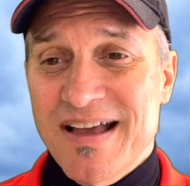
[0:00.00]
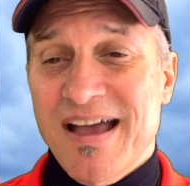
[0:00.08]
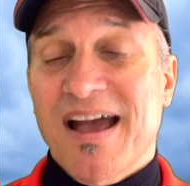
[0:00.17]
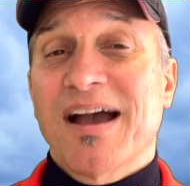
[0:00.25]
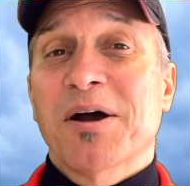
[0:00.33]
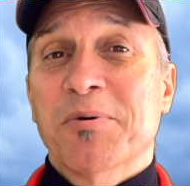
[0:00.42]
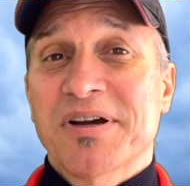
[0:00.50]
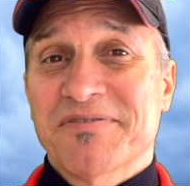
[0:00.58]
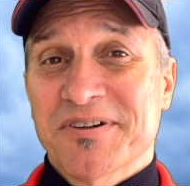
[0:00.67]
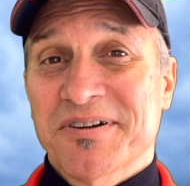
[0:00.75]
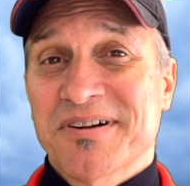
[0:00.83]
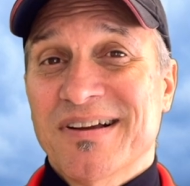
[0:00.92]

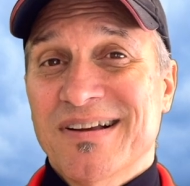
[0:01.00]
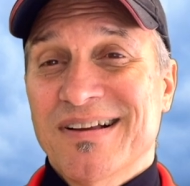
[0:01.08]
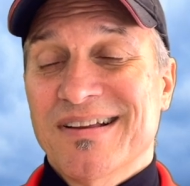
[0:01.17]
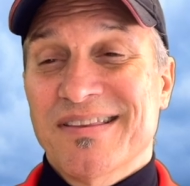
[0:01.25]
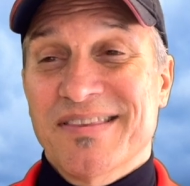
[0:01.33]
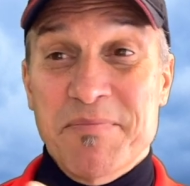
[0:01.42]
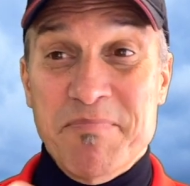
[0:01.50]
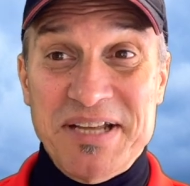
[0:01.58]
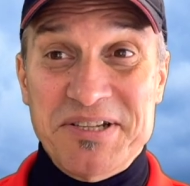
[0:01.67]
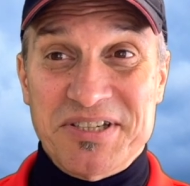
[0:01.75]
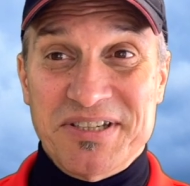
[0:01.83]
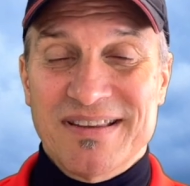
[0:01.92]
However, they
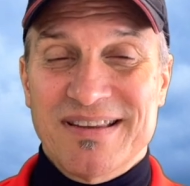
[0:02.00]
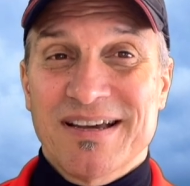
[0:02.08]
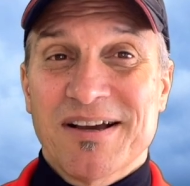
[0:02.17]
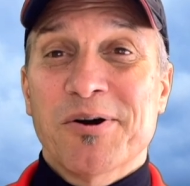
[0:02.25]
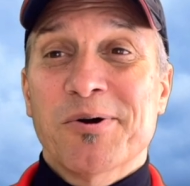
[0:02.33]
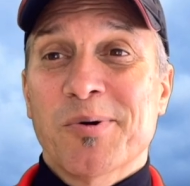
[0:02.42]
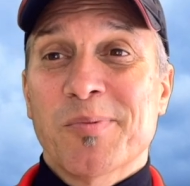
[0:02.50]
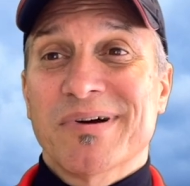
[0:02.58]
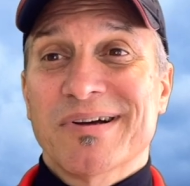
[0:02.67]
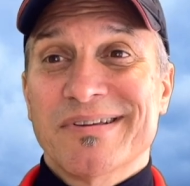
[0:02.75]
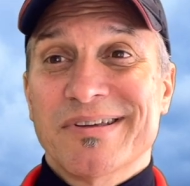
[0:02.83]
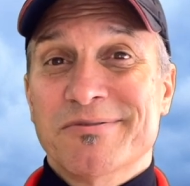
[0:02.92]
mentioned that,
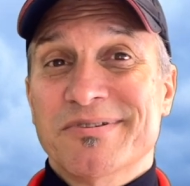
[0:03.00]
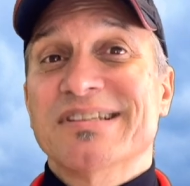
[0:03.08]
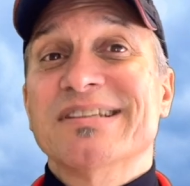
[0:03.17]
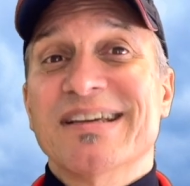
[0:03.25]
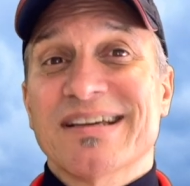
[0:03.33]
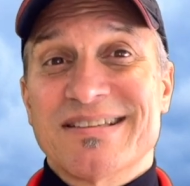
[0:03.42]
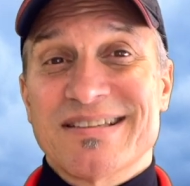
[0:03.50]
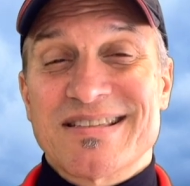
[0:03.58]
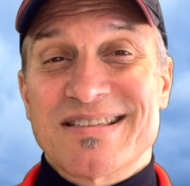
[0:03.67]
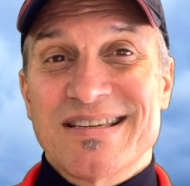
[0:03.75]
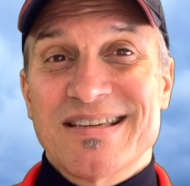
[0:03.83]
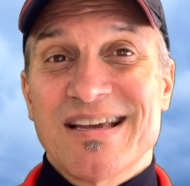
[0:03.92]
but you did get to
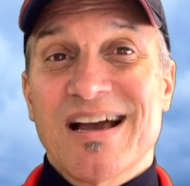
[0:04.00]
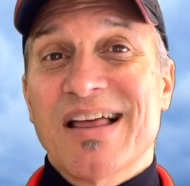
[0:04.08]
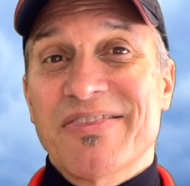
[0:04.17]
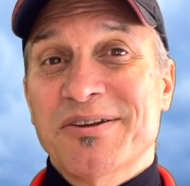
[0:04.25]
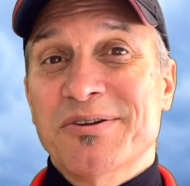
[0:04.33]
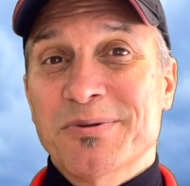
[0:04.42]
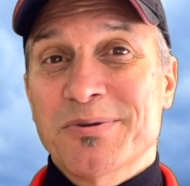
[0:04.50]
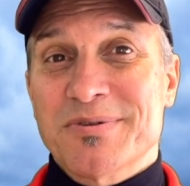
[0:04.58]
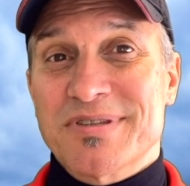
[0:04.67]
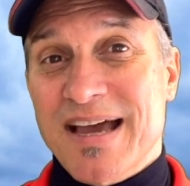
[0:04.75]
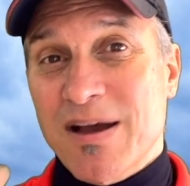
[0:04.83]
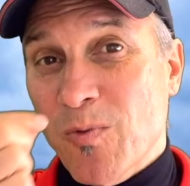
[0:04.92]
see on the
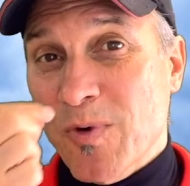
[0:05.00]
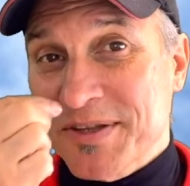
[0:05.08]
news that one